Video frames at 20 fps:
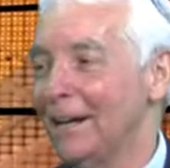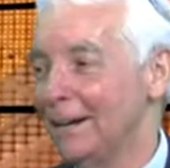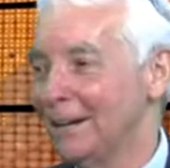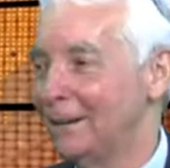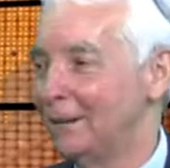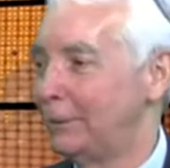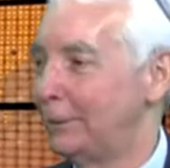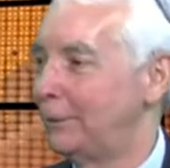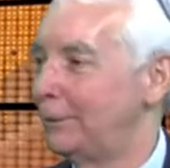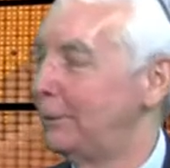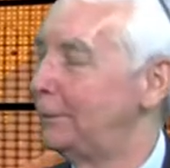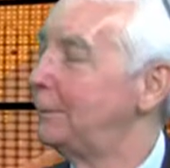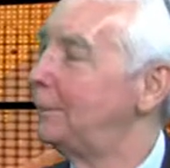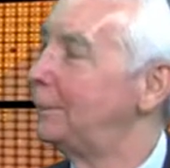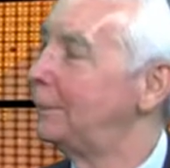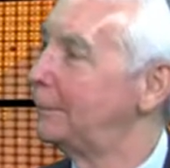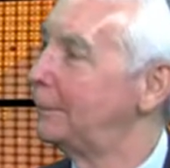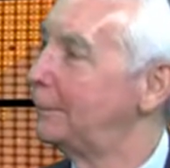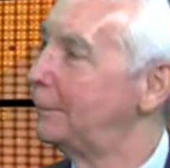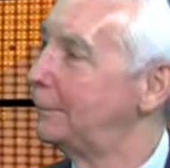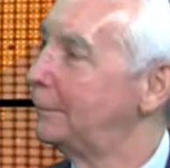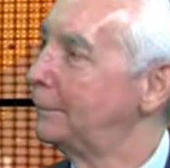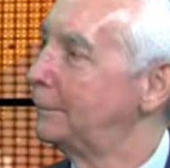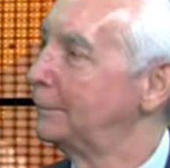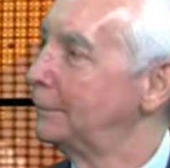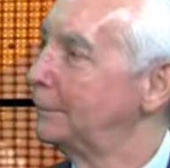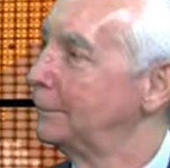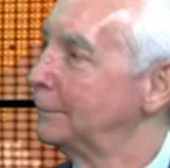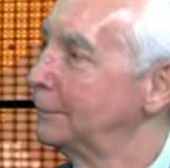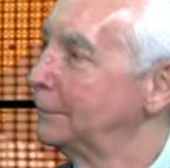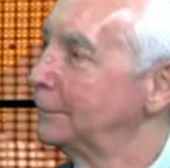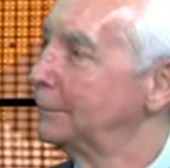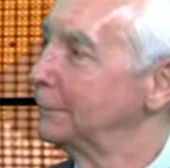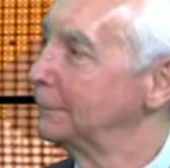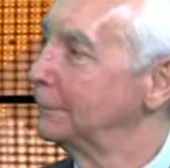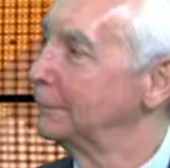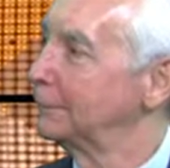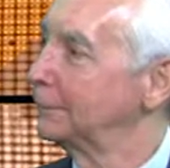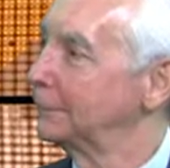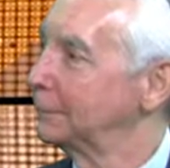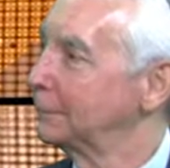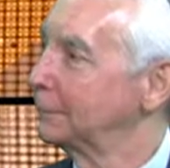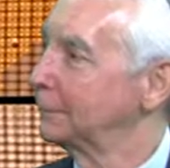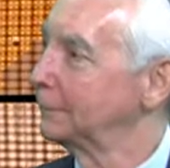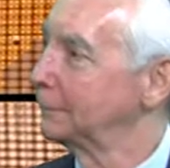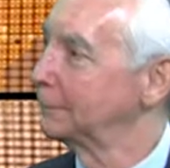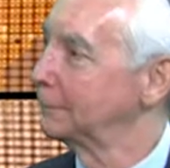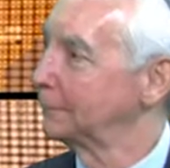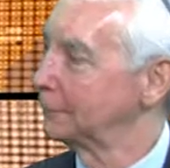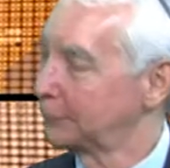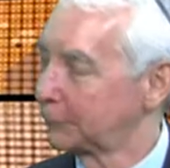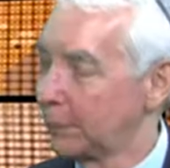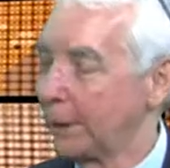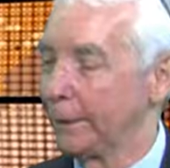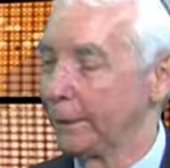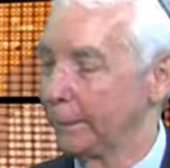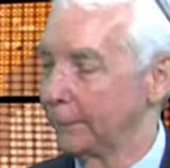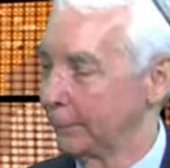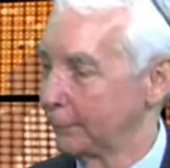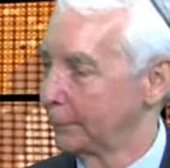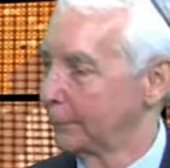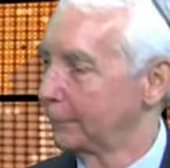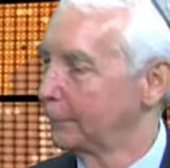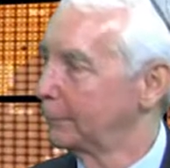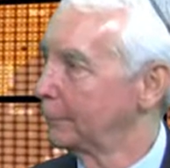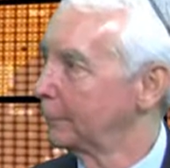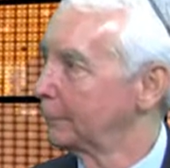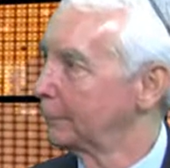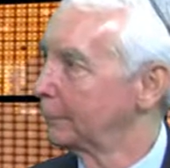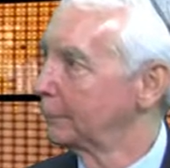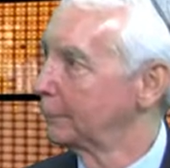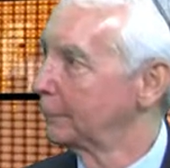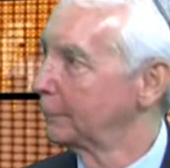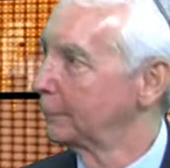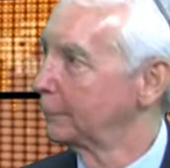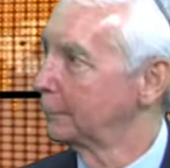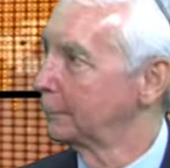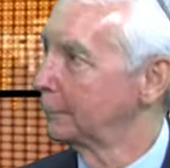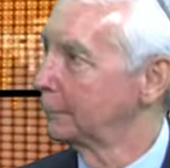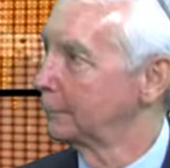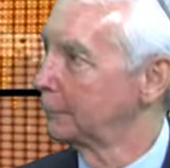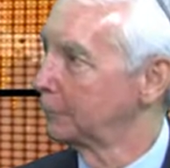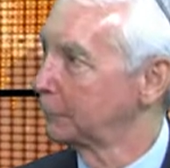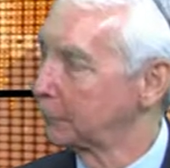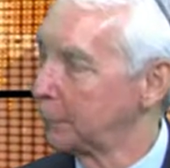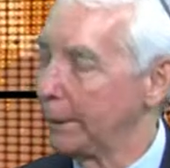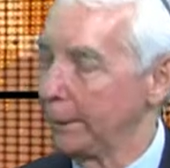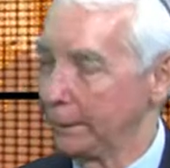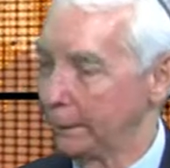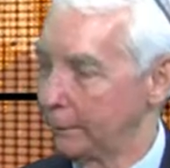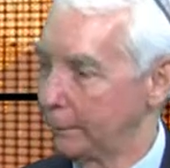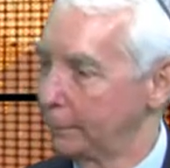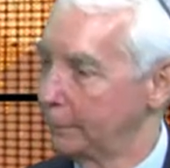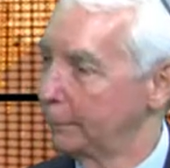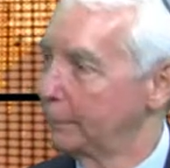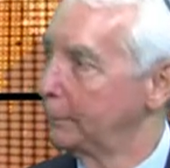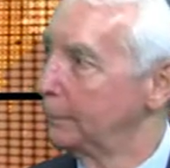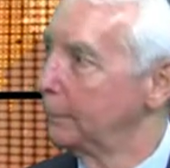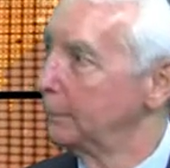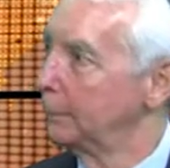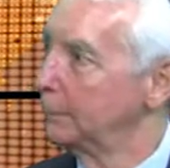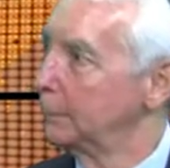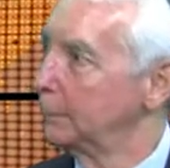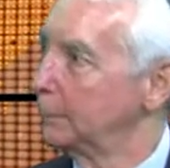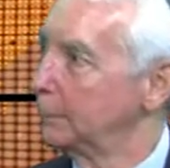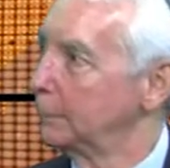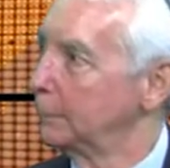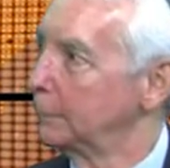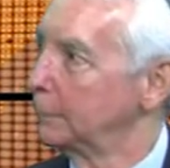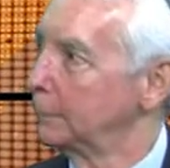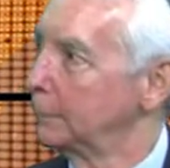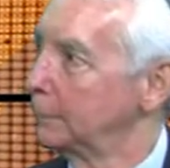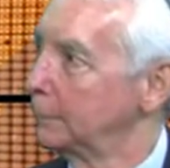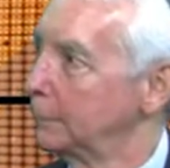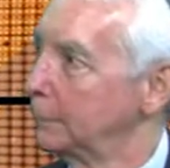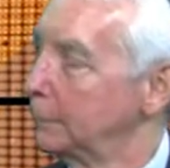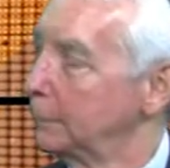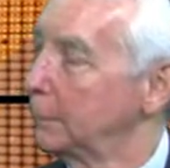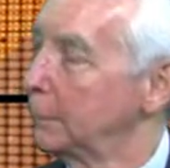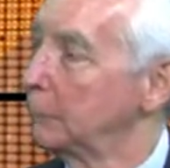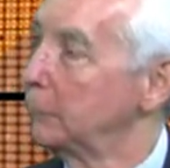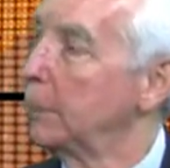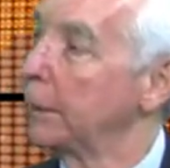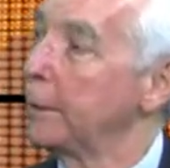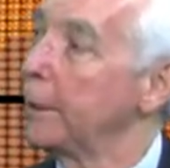but but they they they never backed down. Right. Uh, as, from what I could see. Right. And and so, so.